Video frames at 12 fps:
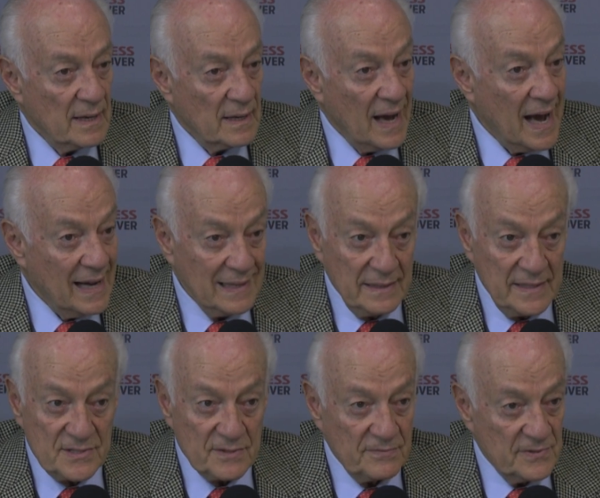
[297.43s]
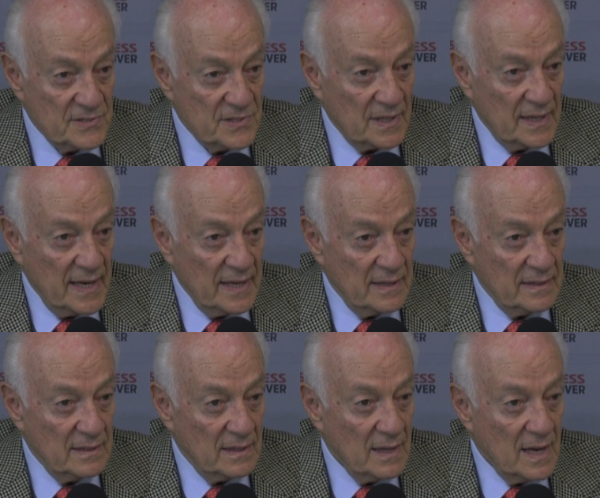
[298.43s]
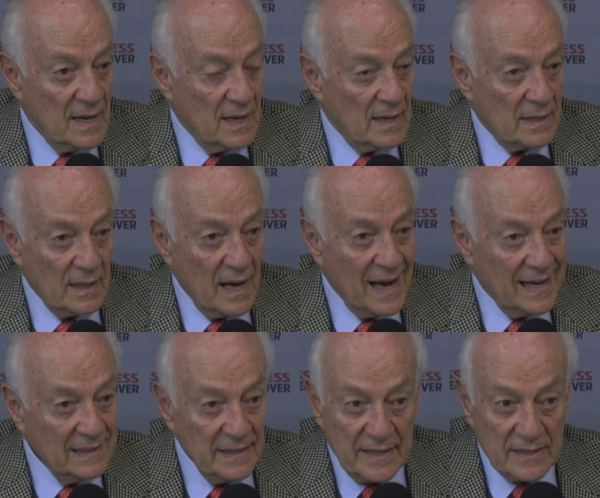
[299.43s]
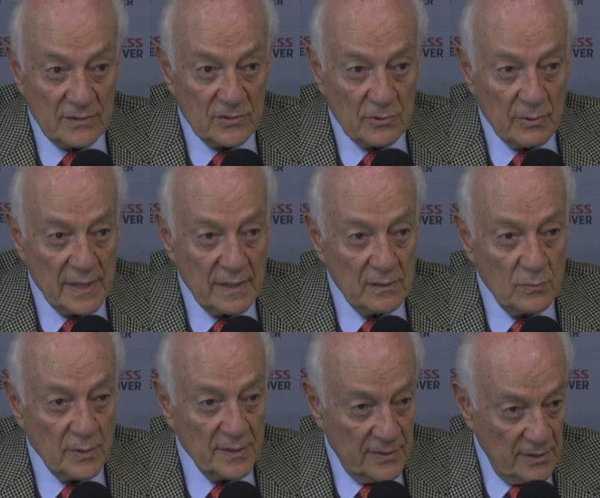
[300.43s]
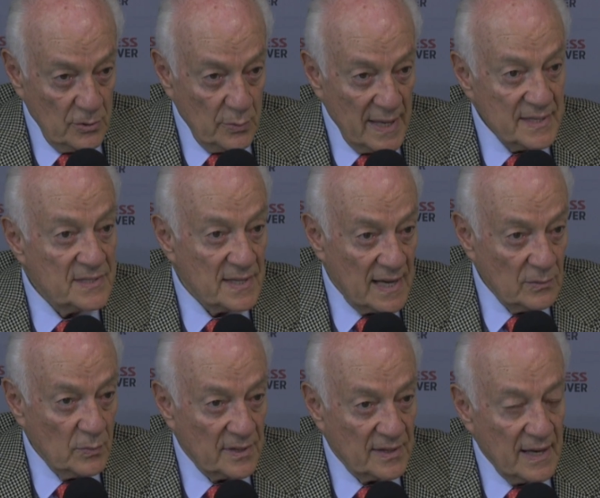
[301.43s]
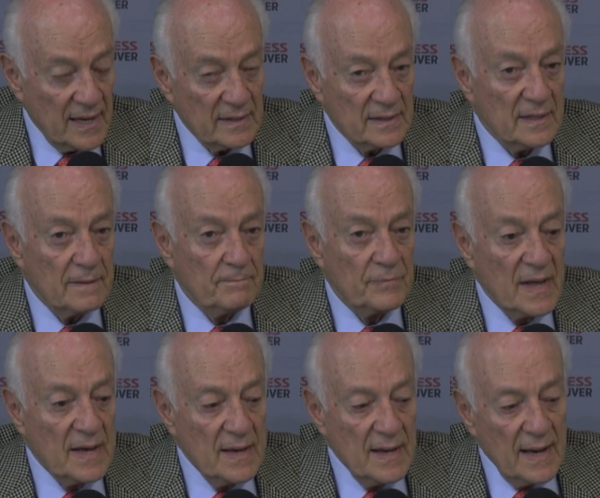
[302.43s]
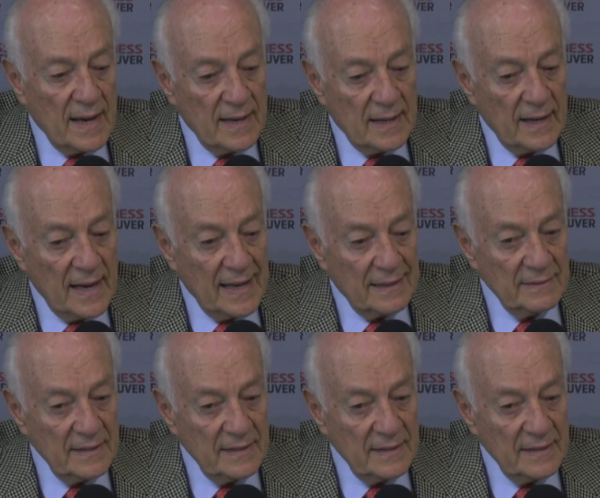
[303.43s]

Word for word: highly sophisticated, highly integrated with the U.S. and with Canada. And